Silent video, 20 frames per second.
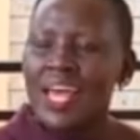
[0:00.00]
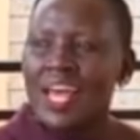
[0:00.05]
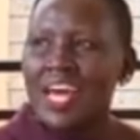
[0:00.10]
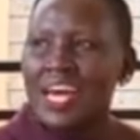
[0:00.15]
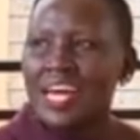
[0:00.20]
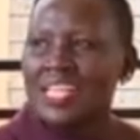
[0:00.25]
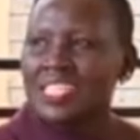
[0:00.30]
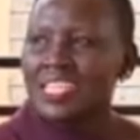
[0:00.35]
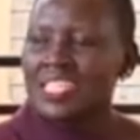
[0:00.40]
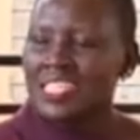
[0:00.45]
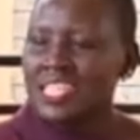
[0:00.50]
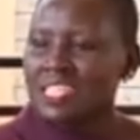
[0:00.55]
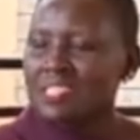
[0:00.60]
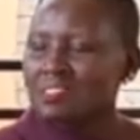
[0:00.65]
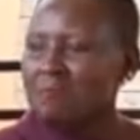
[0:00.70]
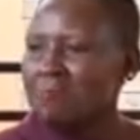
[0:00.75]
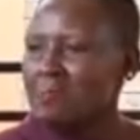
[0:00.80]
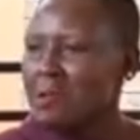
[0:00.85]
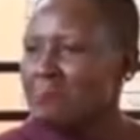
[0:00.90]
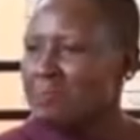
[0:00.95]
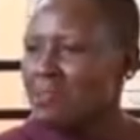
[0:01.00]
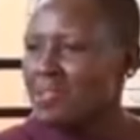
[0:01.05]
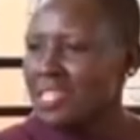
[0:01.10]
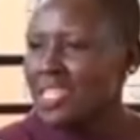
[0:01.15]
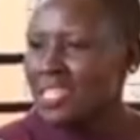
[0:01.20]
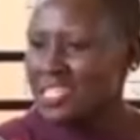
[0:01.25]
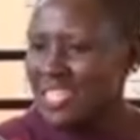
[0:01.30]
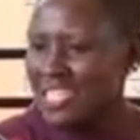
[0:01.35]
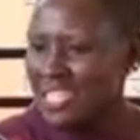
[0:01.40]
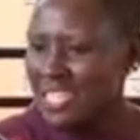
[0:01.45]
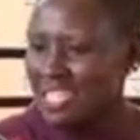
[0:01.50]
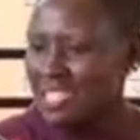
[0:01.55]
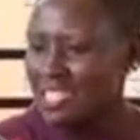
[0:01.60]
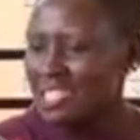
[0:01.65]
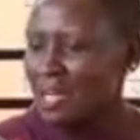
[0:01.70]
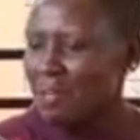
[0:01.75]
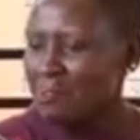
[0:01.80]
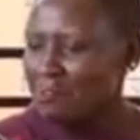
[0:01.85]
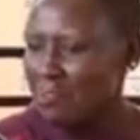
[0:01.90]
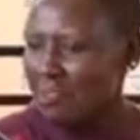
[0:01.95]
And just as the Bible says that there's
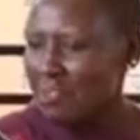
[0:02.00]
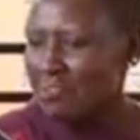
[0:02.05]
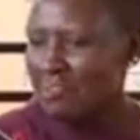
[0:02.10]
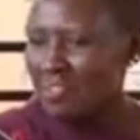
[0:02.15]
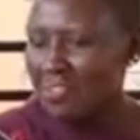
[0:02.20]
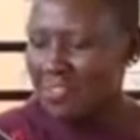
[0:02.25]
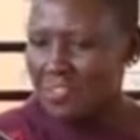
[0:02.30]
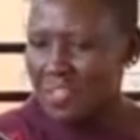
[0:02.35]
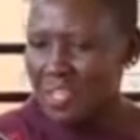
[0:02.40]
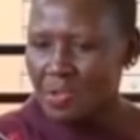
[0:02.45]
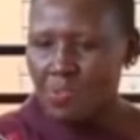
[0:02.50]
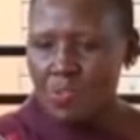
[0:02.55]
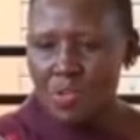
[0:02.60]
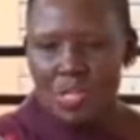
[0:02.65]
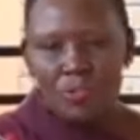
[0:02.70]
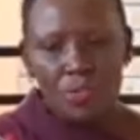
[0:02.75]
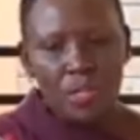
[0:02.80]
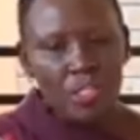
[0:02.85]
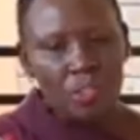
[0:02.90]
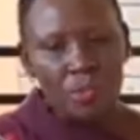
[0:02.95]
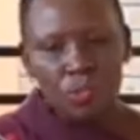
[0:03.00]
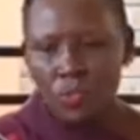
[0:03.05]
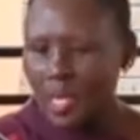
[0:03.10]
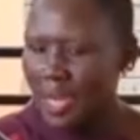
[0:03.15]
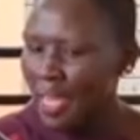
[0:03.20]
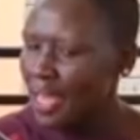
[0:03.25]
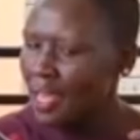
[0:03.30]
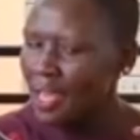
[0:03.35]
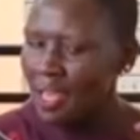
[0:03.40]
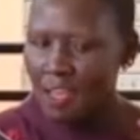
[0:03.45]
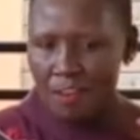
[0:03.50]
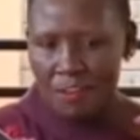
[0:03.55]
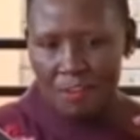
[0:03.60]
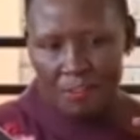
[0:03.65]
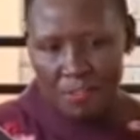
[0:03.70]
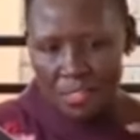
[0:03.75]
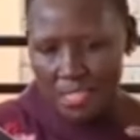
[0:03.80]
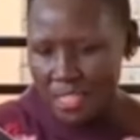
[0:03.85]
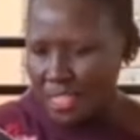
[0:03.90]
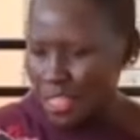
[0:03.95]
time for everything. Ukiwa shule,
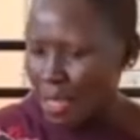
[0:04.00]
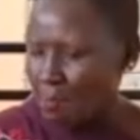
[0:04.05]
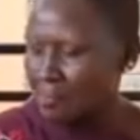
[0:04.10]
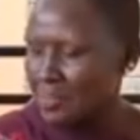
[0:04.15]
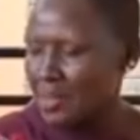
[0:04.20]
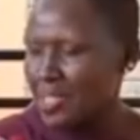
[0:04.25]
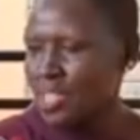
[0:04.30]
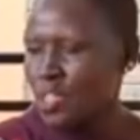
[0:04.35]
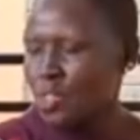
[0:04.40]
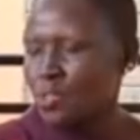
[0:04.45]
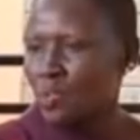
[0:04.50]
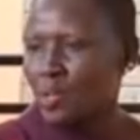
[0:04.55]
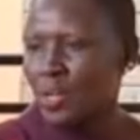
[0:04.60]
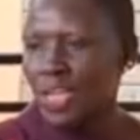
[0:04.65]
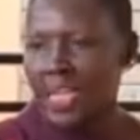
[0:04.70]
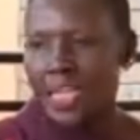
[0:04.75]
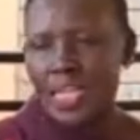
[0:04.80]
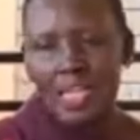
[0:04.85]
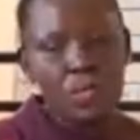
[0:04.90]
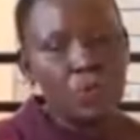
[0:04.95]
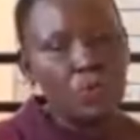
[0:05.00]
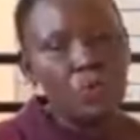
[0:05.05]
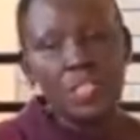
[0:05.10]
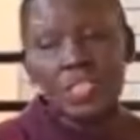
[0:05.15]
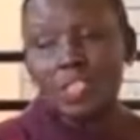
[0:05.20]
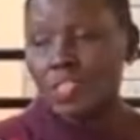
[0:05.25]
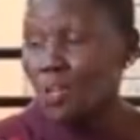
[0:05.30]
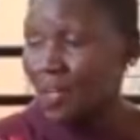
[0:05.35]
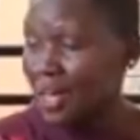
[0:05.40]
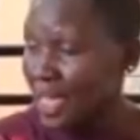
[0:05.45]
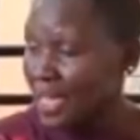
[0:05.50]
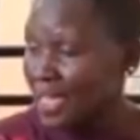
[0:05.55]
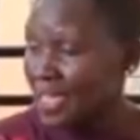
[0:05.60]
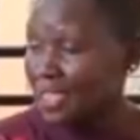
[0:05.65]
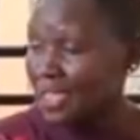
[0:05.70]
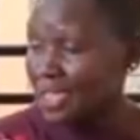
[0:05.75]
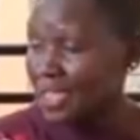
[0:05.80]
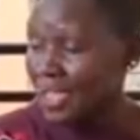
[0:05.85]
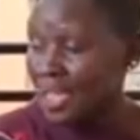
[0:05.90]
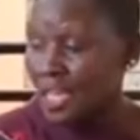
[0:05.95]
tia bidii shuleni. Ukitoka
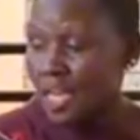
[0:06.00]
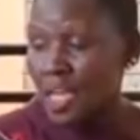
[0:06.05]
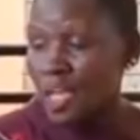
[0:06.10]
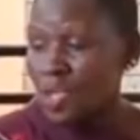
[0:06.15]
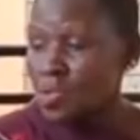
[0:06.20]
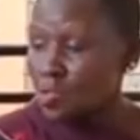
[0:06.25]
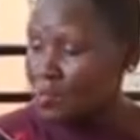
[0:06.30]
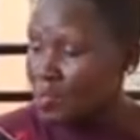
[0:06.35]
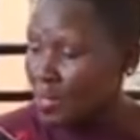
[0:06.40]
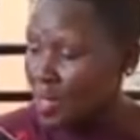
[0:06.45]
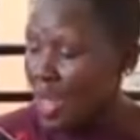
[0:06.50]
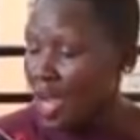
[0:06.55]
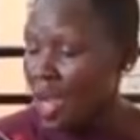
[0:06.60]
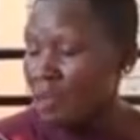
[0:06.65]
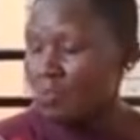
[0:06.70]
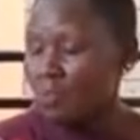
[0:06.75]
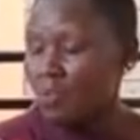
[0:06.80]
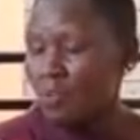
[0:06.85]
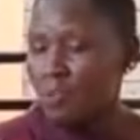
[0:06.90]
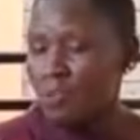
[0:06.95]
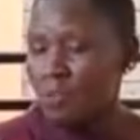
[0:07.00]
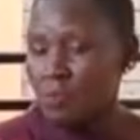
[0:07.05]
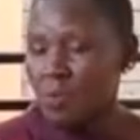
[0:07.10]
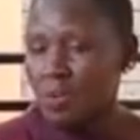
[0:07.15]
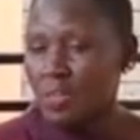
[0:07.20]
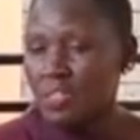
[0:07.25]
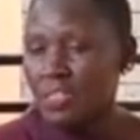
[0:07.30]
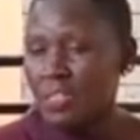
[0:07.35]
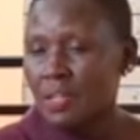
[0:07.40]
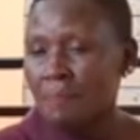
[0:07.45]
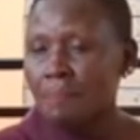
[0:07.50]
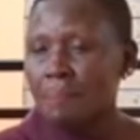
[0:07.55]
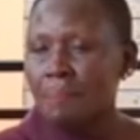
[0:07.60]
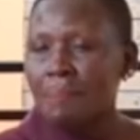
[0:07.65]
nje, you will have all the what?